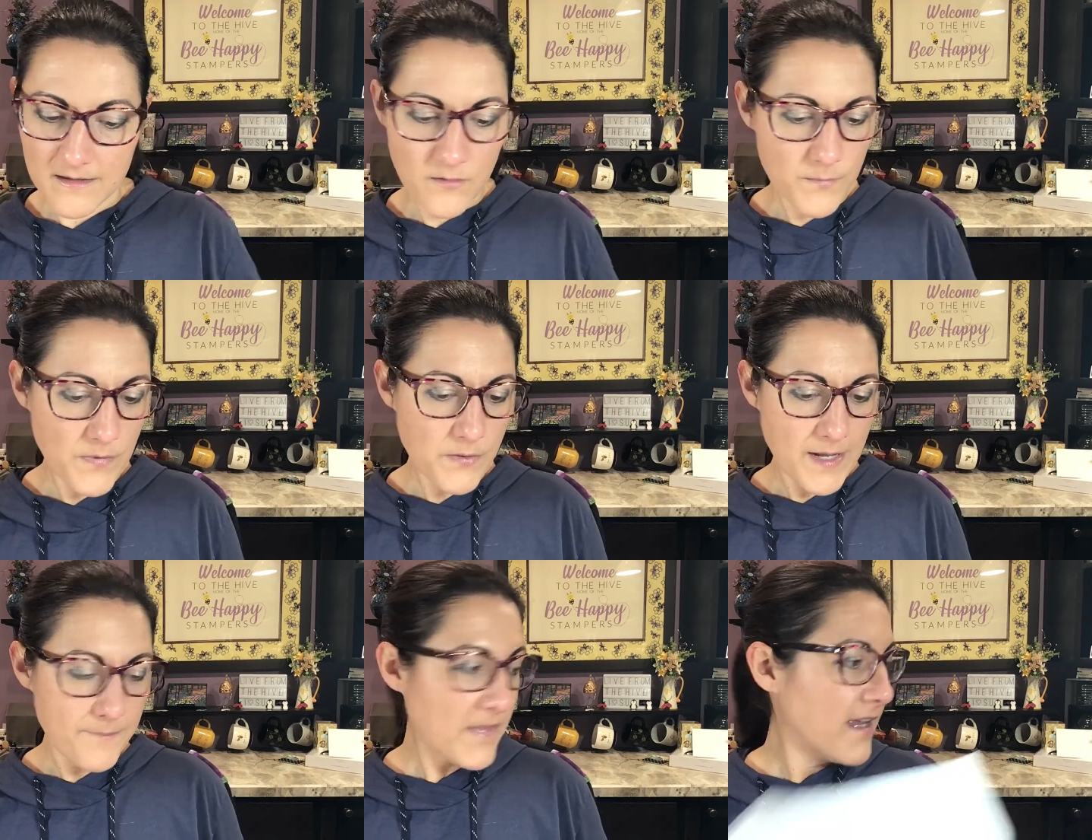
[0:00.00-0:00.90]
Nope.
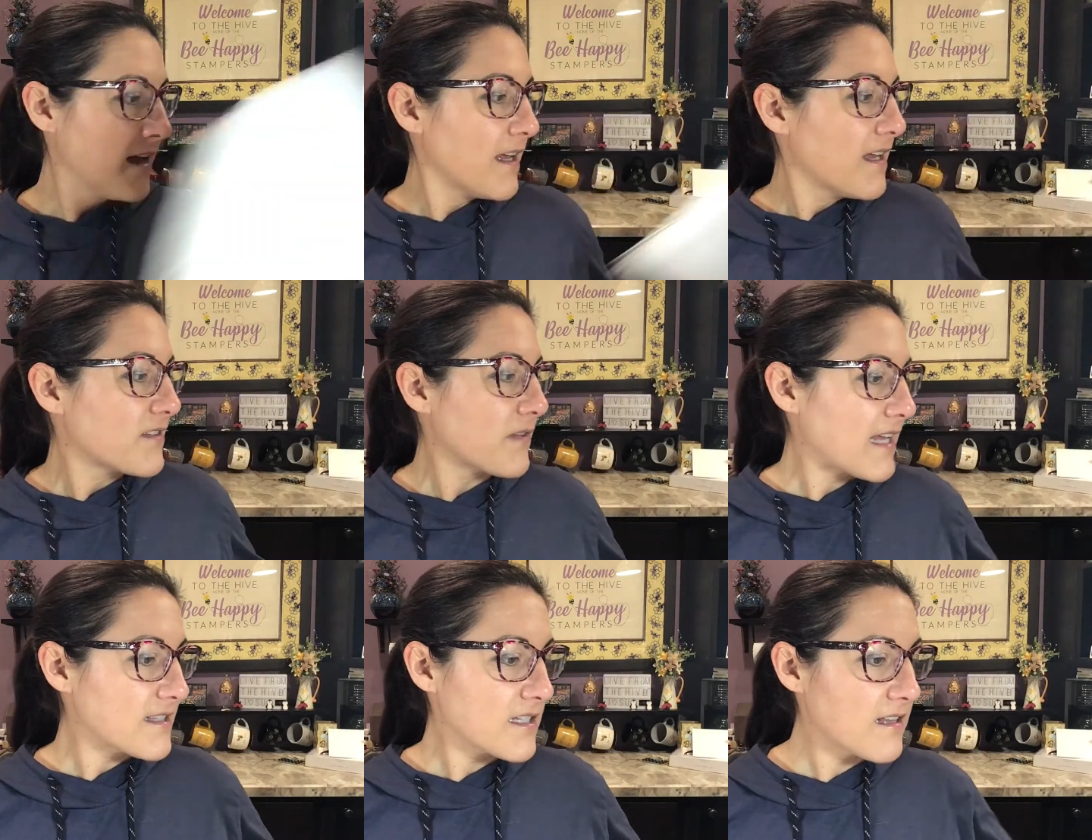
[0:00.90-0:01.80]
Okay. So
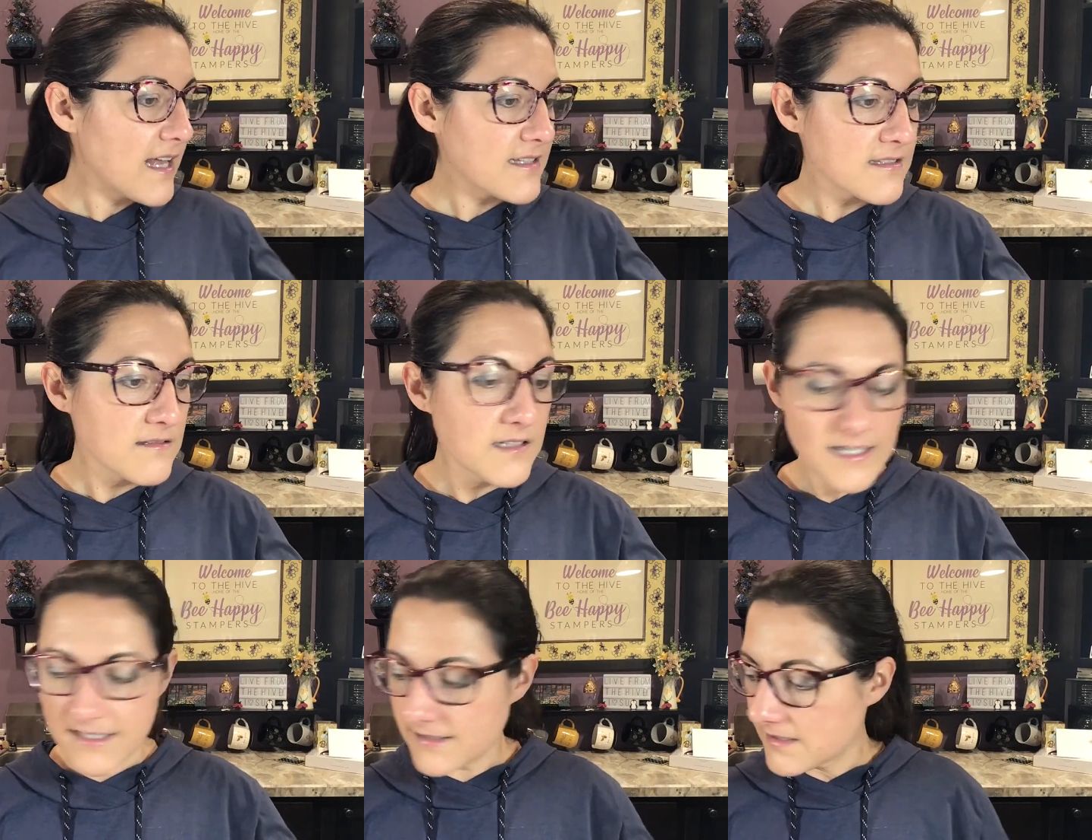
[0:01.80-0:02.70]
that's the class
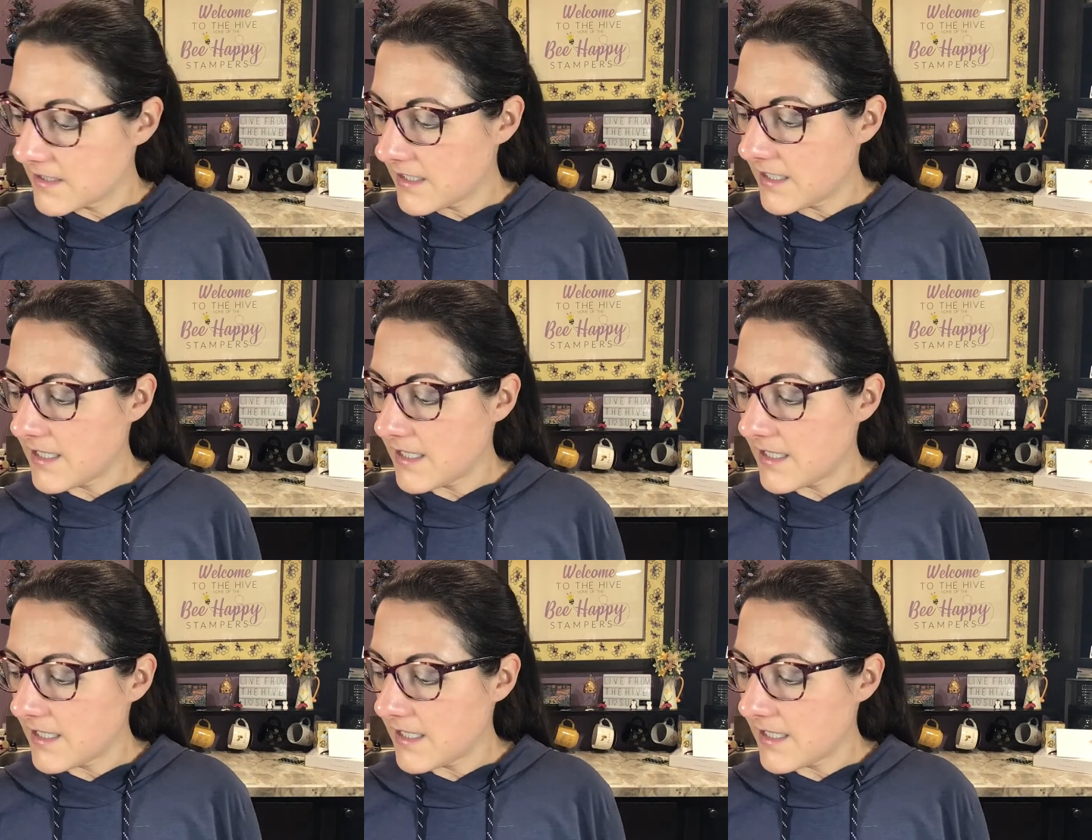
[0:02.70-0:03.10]
list.